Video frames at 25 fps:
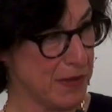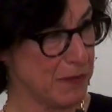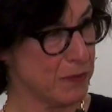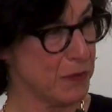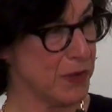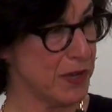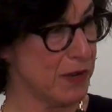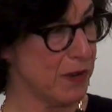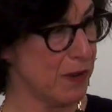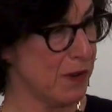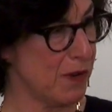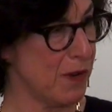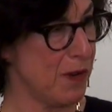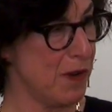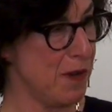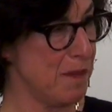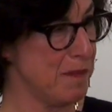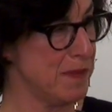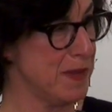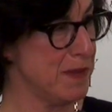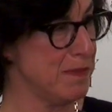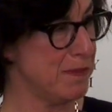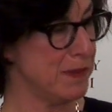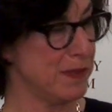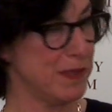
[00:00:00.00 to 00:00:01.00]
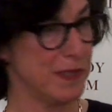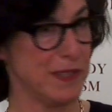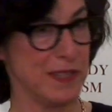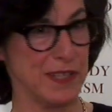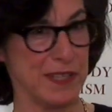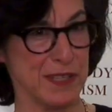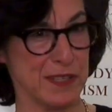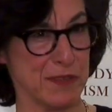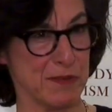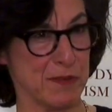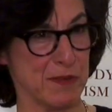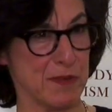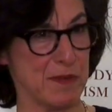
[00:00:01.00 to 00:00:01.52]
But we are all people in
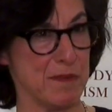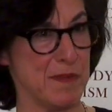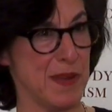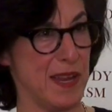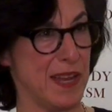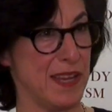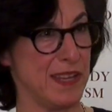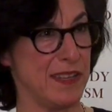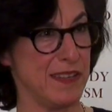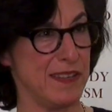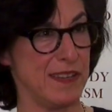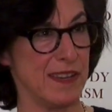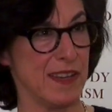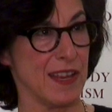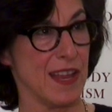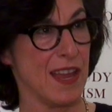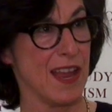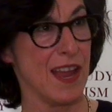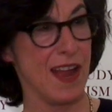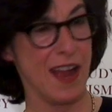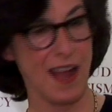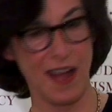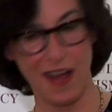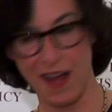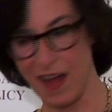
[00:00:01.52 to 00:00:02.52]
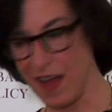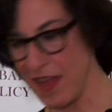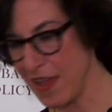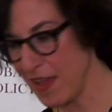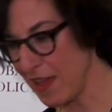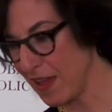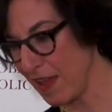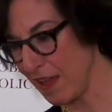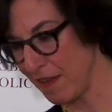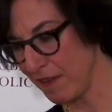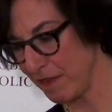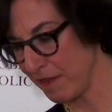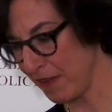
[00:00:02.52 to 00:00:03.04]
this room, and
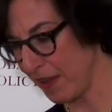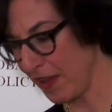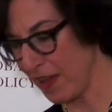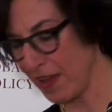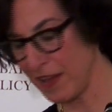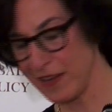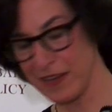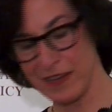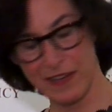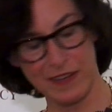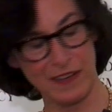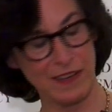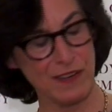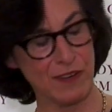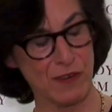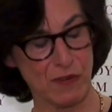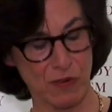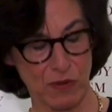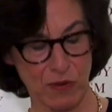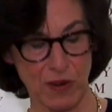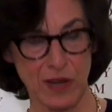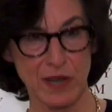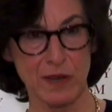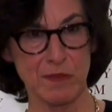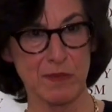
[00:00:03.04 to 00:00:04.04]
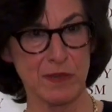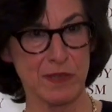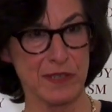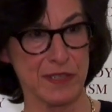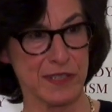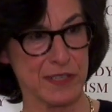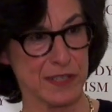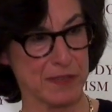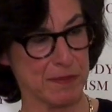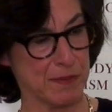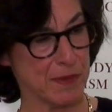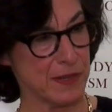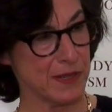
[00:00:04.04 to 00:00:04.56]
I have had an incredible
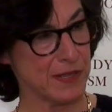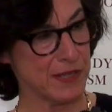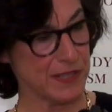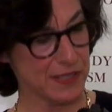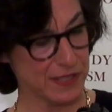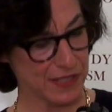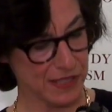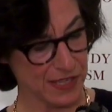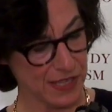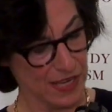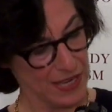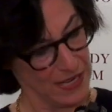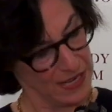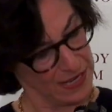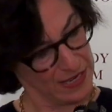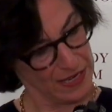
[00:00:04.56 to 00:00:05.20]
experience